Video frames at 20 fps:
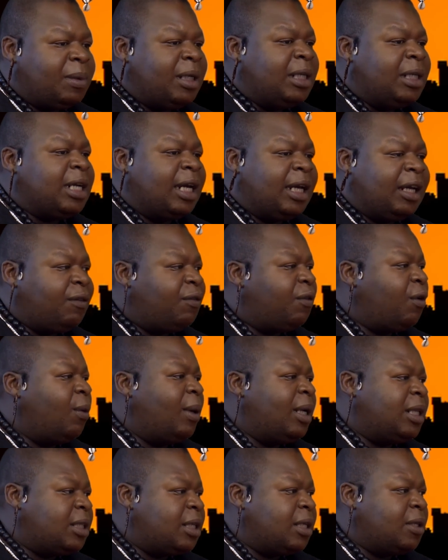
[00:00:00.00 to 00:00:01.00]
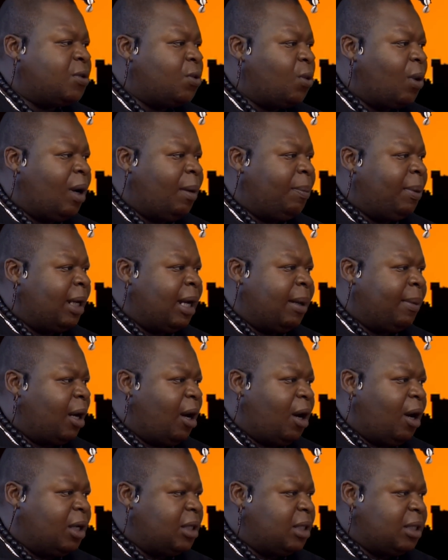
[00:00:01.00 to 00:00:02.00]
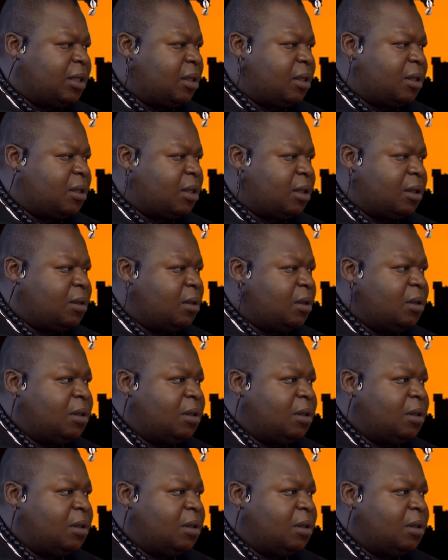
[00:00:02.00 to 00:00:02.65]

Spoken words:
media influencers who are becoming artists.